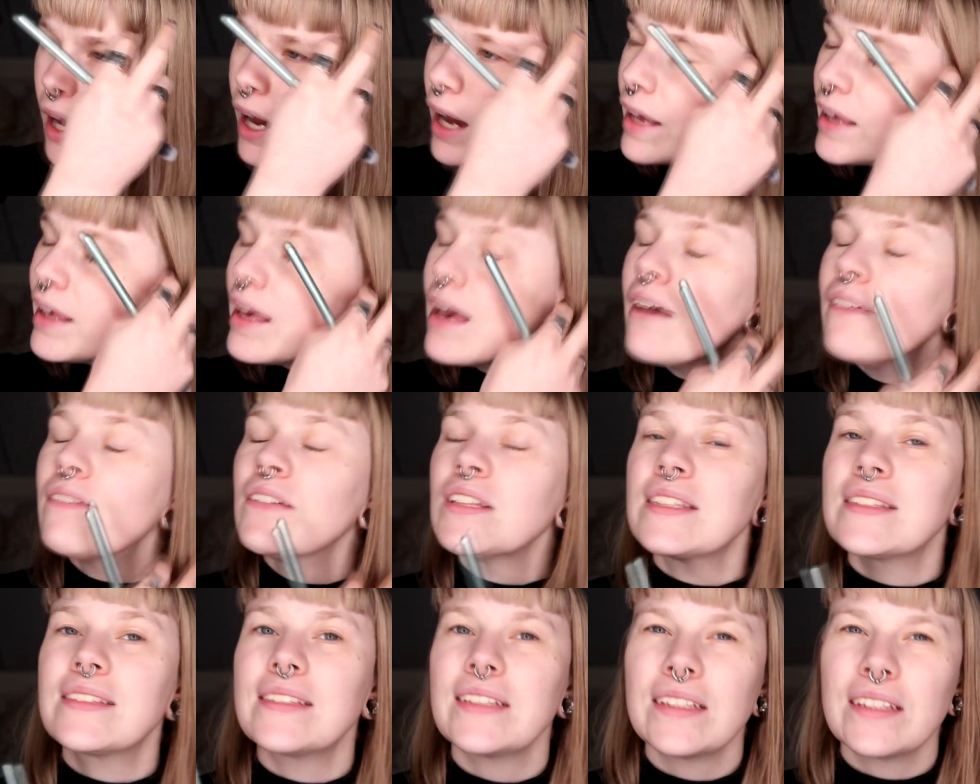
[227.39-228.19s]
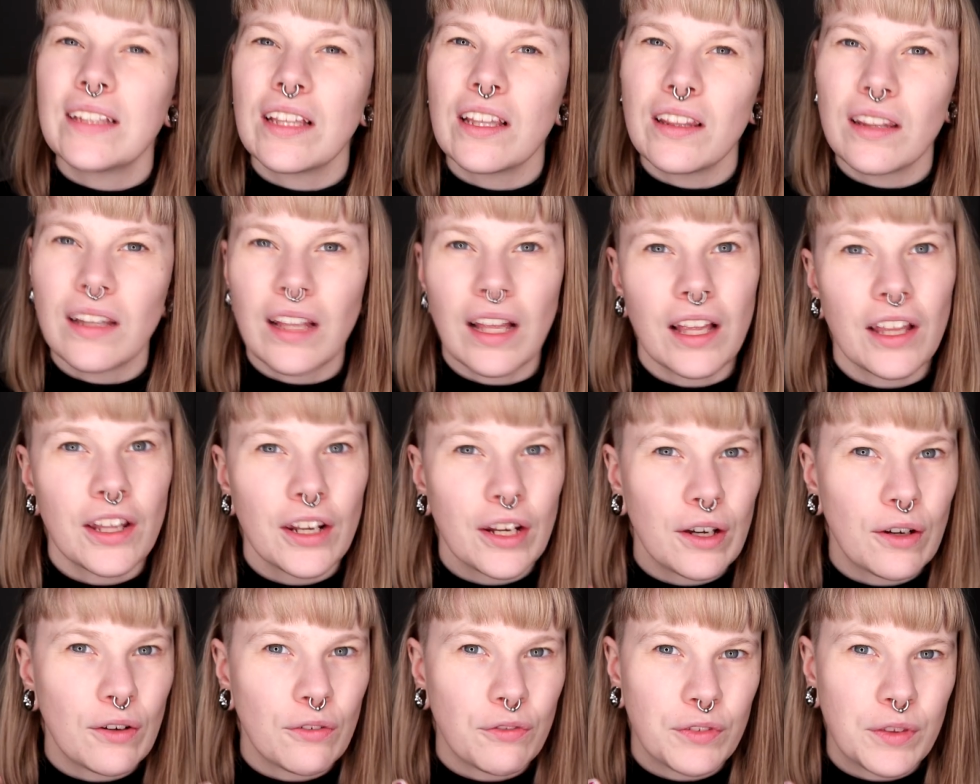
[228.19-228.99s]
I haven't seen a
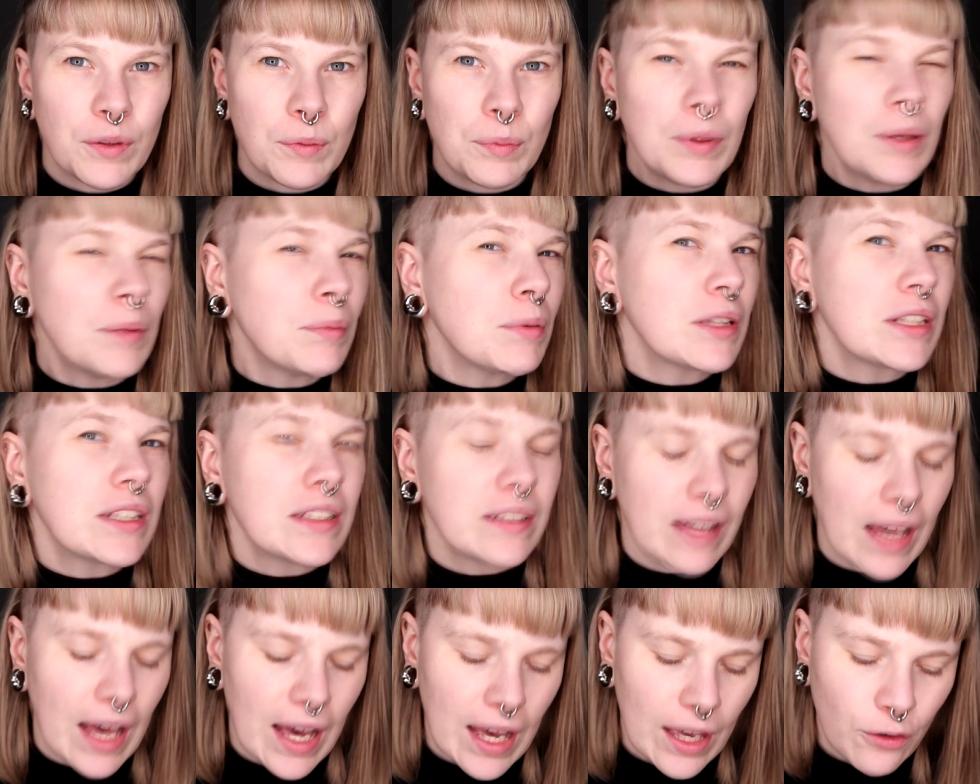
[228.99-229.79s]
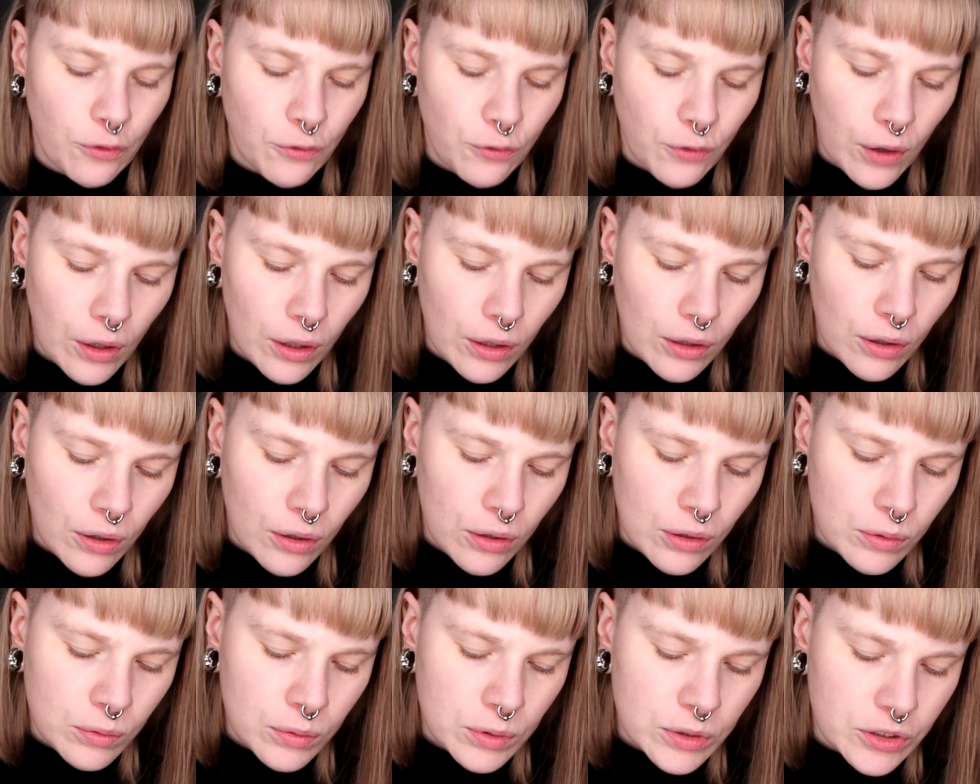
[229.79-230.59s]
lot of the people that I
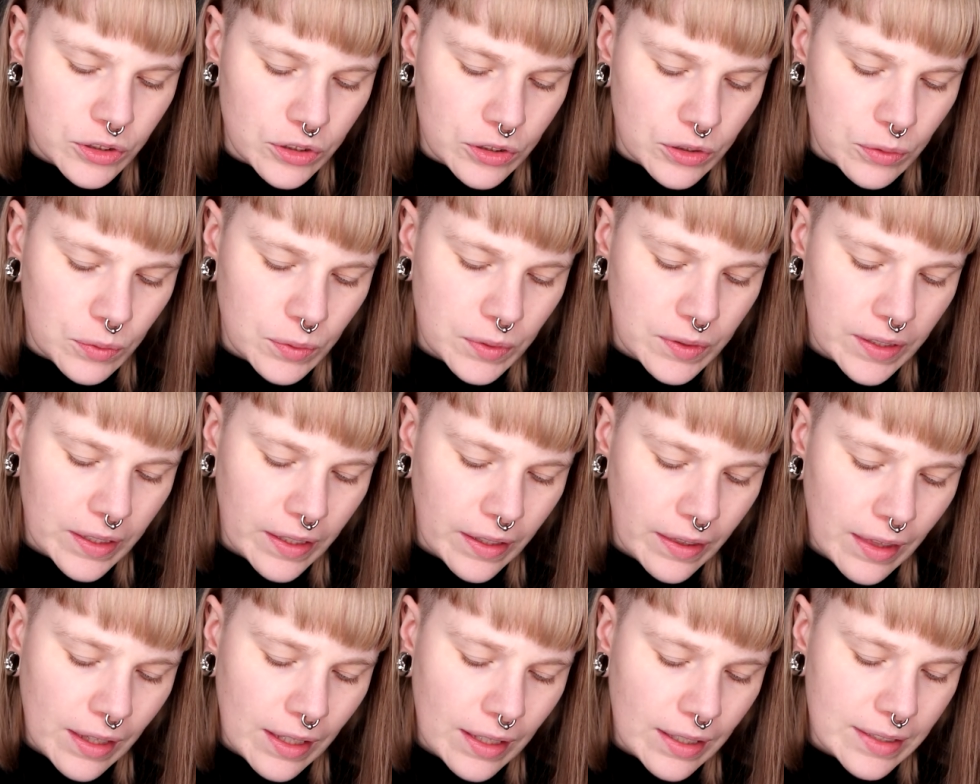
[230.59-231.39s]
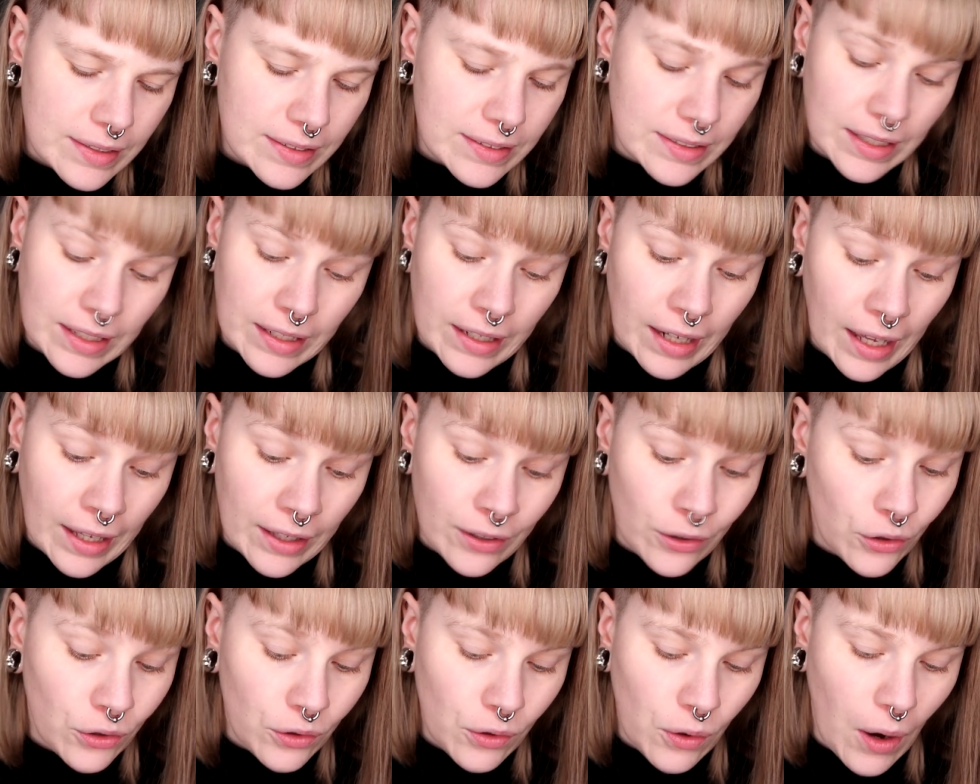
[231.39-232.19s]
follow using this and
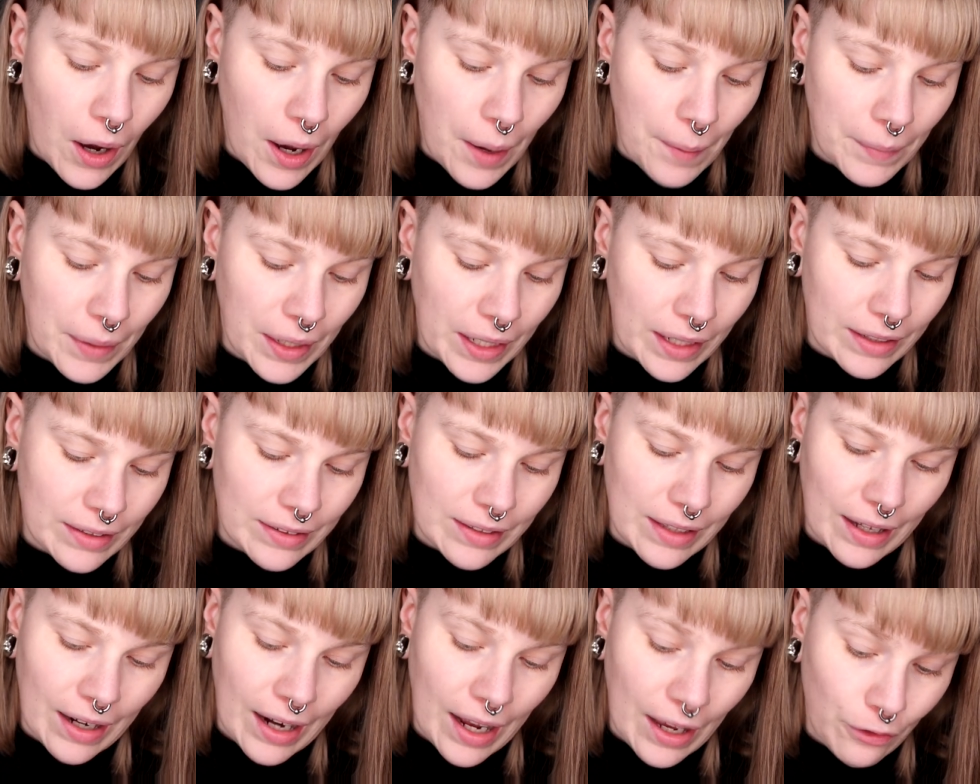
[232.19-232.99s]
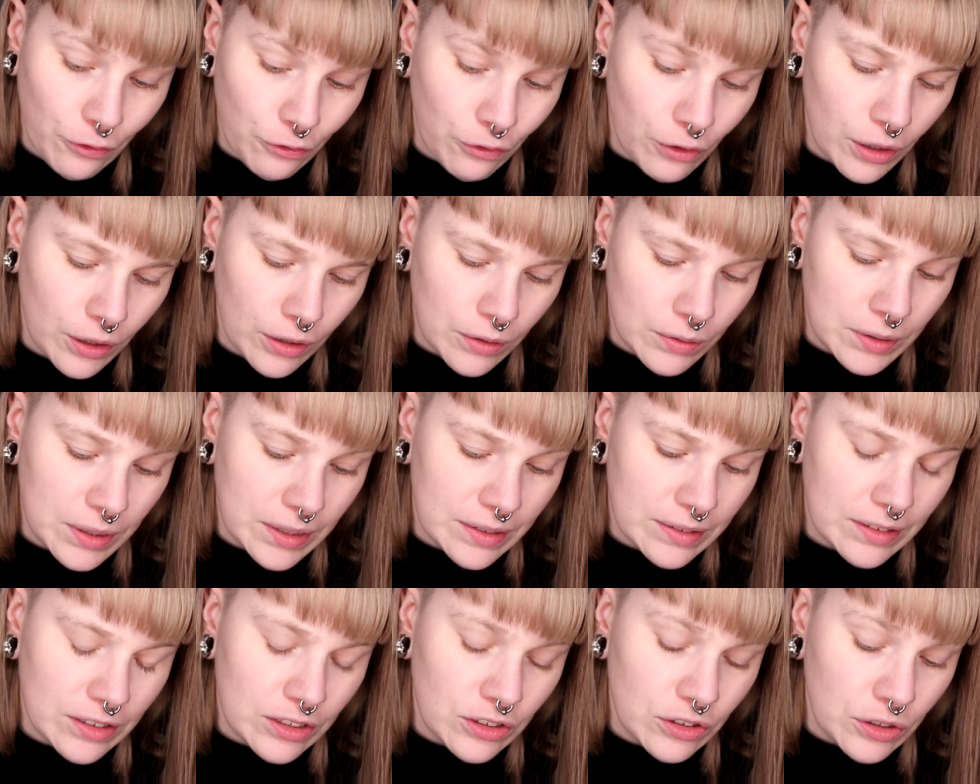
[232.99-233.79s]
I don't know how many that I follow
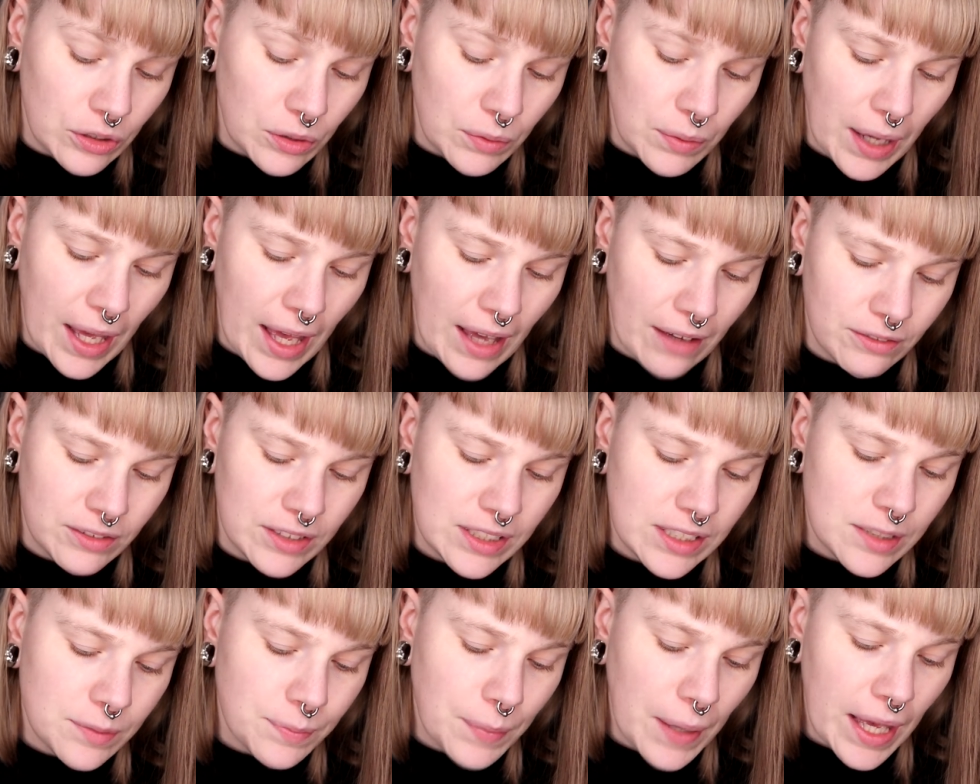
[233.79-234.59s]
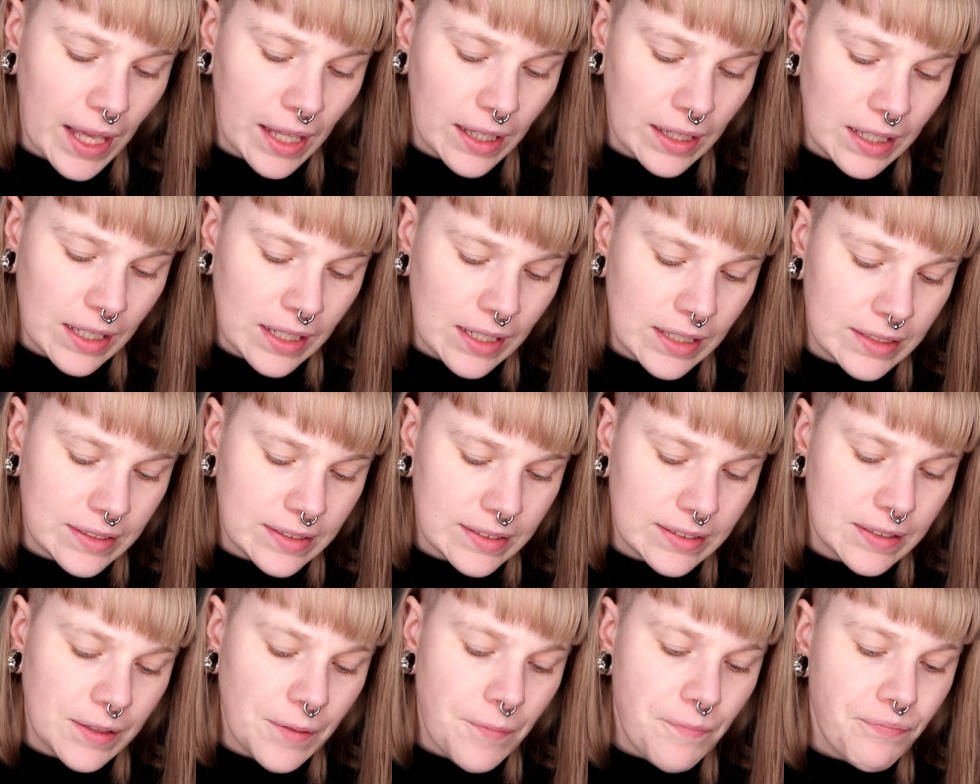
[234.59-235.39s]
that do have this
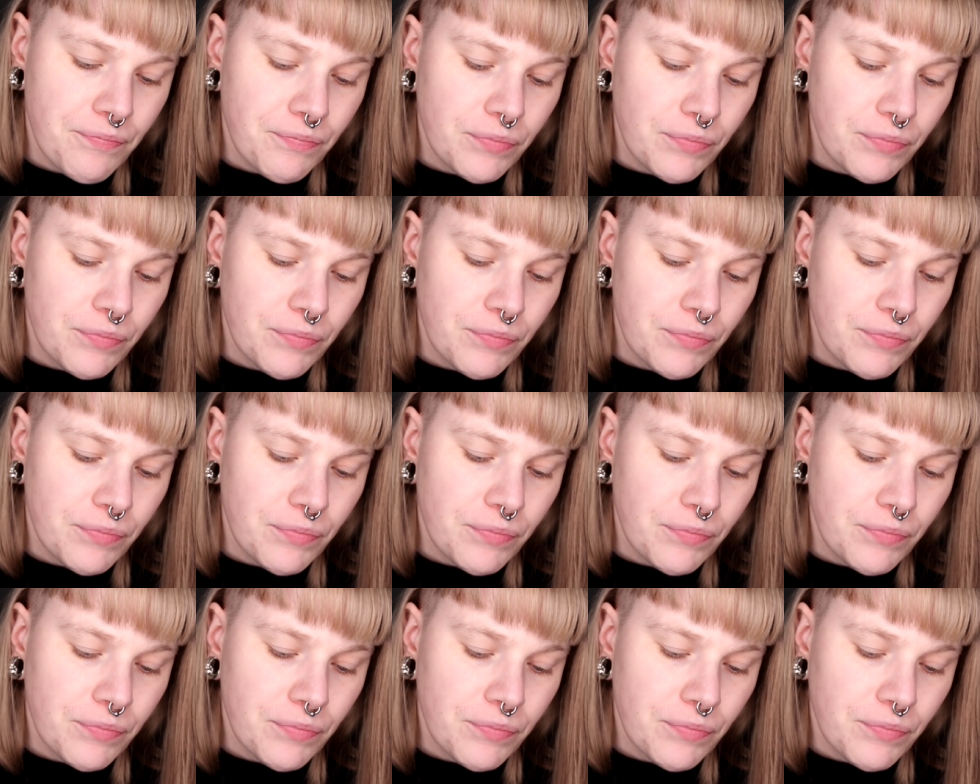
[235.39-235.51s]
palette.